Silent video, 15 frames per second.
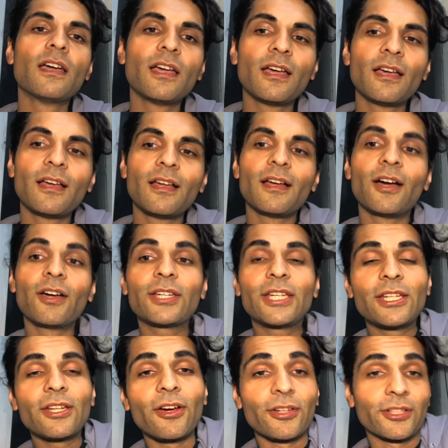Okie
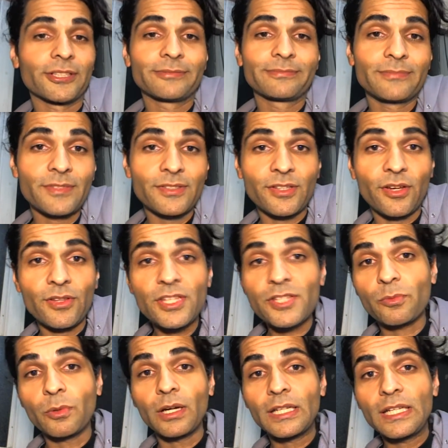doke. So this one is
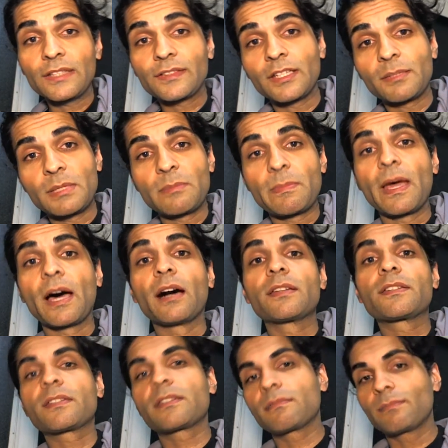going to be about
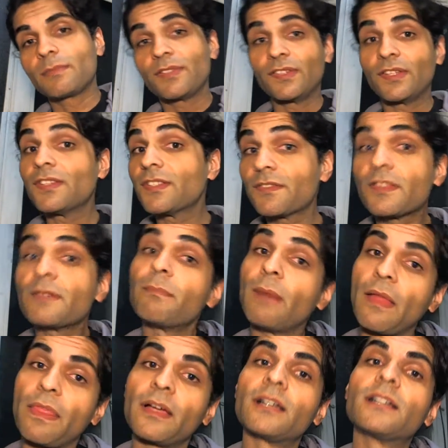sins of the mother.
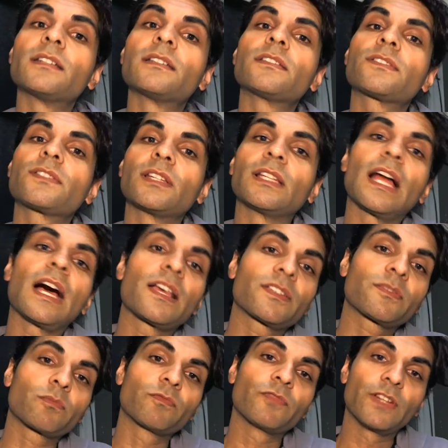So last
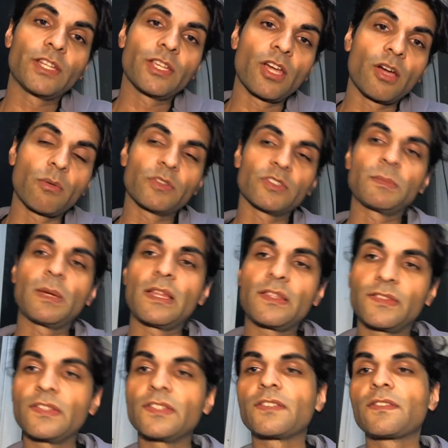video was about sins of the
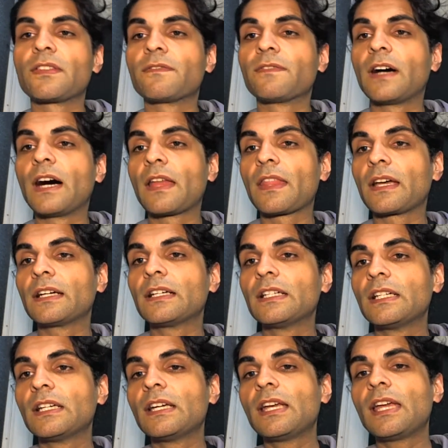father.
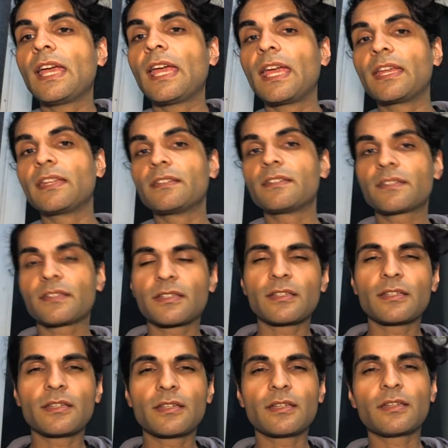And
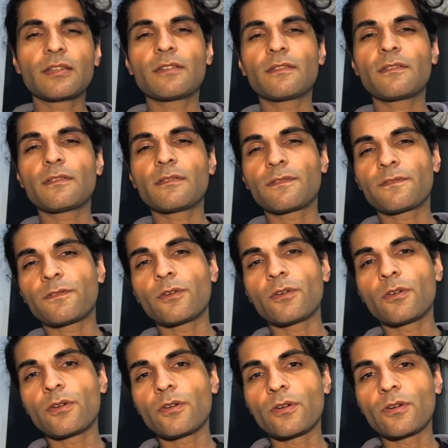
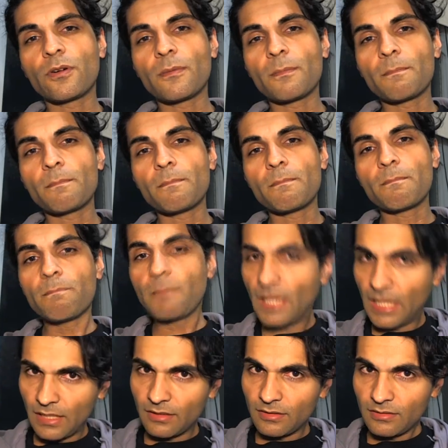for
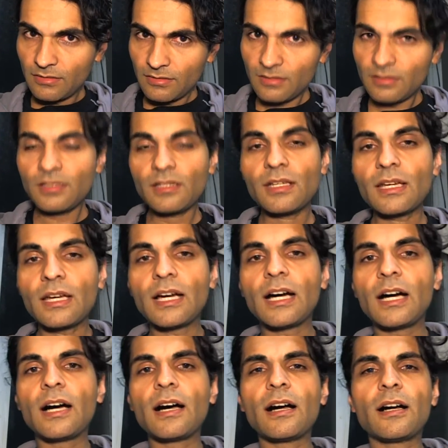men,
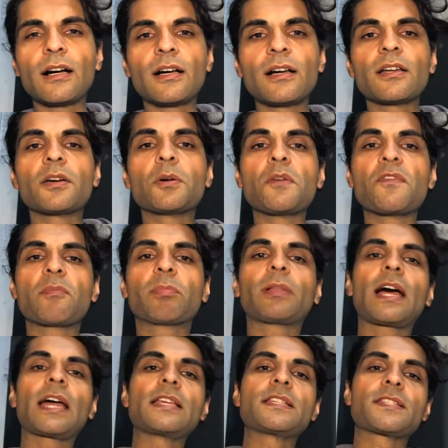whoever
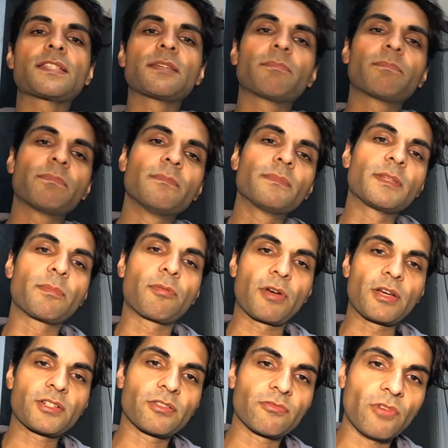plays the
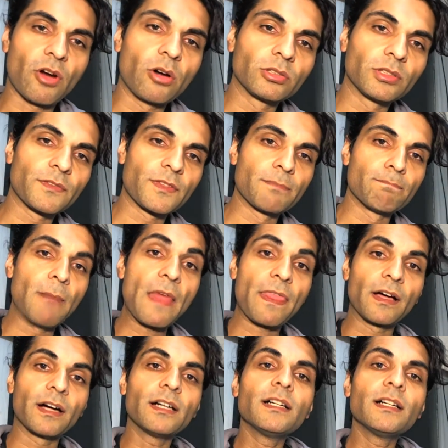parental role of the mother